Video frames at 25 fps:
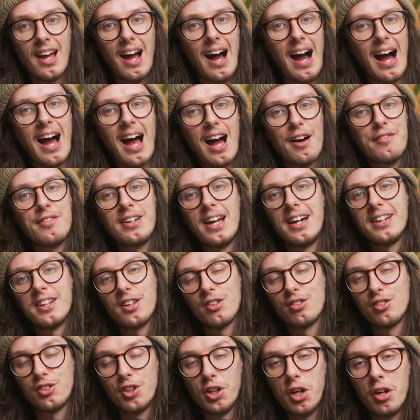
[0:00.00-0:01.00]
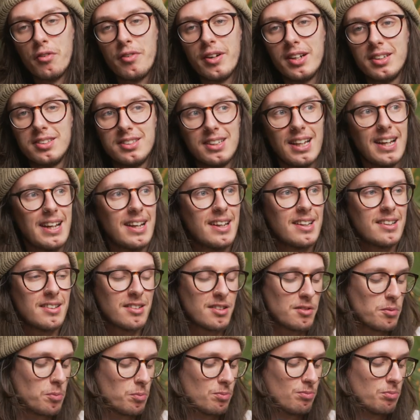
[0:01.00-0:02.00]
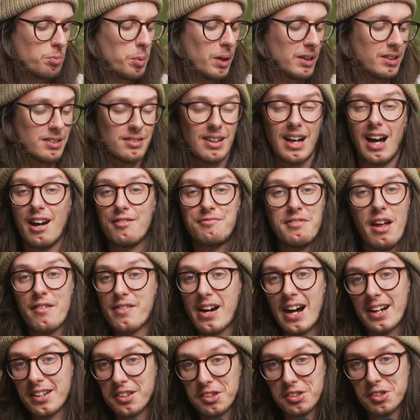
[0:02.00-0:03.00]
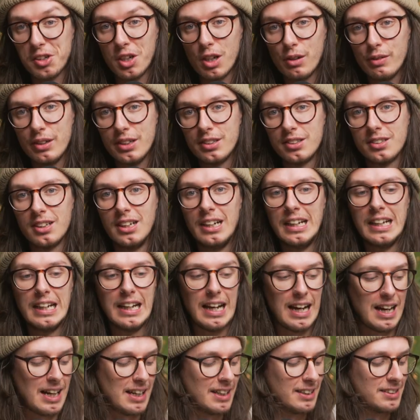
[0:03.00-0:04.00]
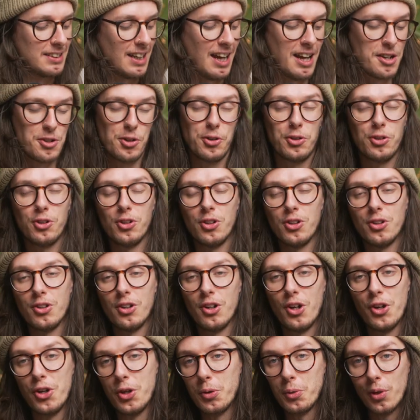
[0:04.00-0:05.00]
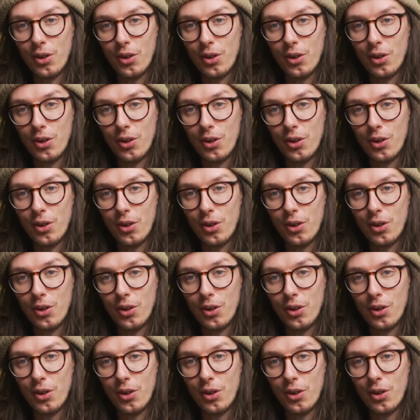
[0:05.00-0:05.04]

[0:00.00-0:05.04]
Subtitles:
I haven't had it serviced I've never had it serviced, and I don't know who